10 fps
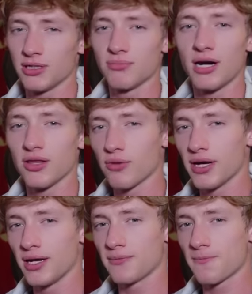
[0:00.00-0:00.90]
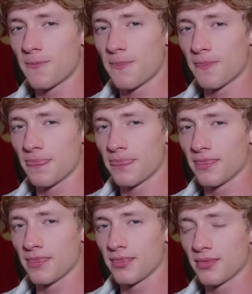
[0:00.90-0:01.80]
by the way.
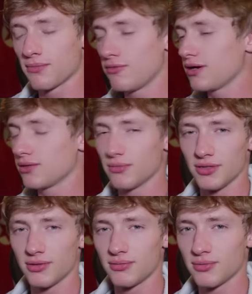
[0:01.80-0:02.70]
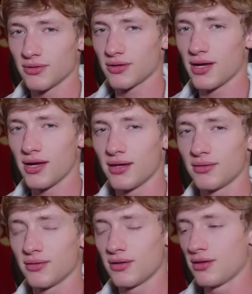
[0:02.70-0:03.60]
Very limited. Okay,
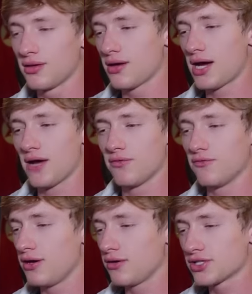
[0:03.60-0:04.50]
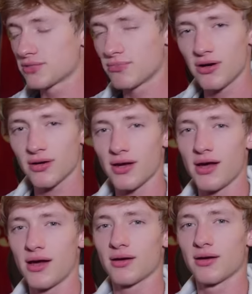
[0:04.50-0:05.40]
I have a very small
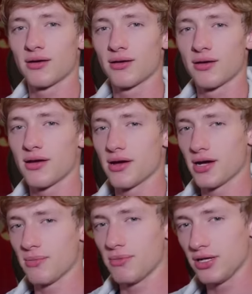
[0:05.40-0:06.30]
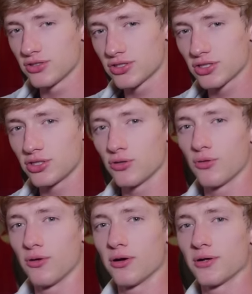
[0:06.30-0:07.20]
cock. I'm
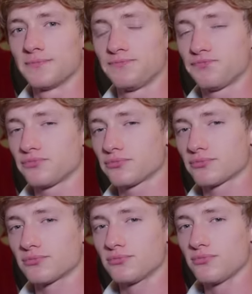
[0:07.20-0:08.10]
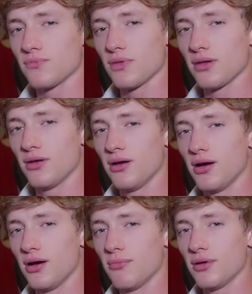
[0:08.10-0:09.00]
insecure.
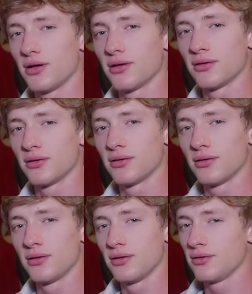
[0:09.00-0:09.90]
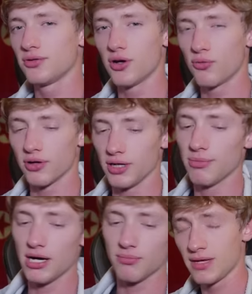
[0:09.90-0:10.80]
Um, don't worry
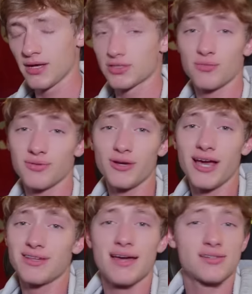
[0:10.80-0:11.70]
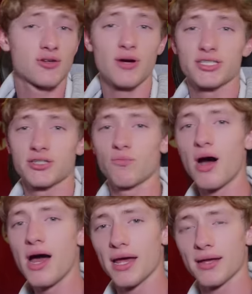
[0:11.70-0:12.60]
about me. So we have to ask the question why.